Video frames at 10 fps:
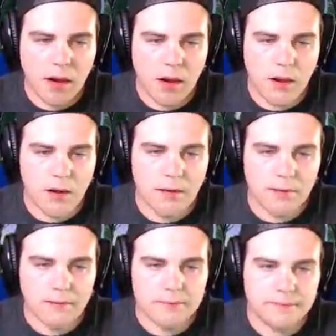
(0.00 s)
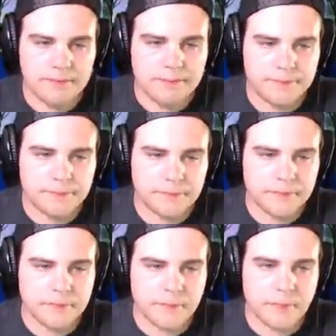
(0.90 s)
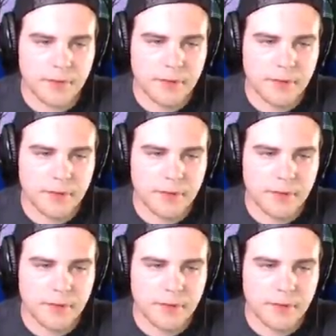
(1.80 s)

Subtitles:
Nothing is said.